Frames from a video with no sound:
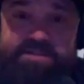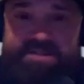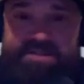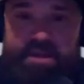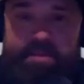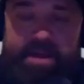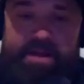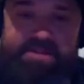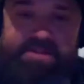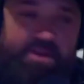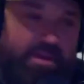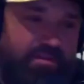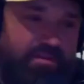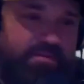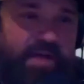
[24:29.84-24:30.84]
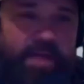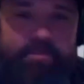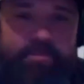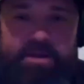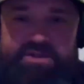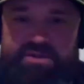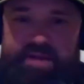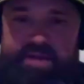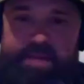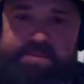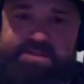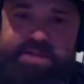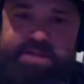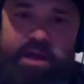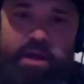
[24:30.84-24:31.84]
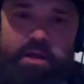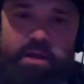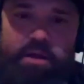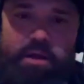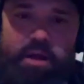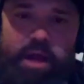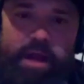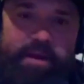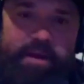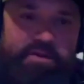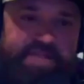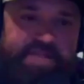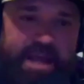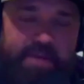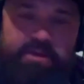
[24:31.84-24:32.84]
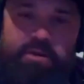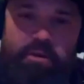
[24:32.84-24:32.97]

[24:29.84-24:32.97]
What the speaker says: this coming at us? I'll give you $5. You name this duck. And here's how you